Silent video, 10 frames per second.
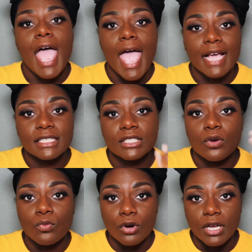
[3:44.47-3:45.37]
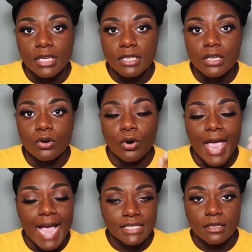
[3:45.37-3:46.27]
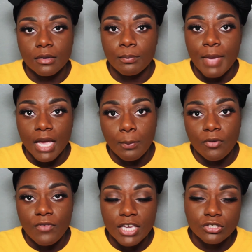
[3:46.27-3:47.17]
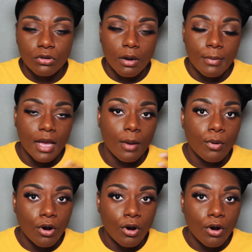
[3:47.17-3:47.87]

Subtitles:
ask someone or ask a makeup professional or a makeup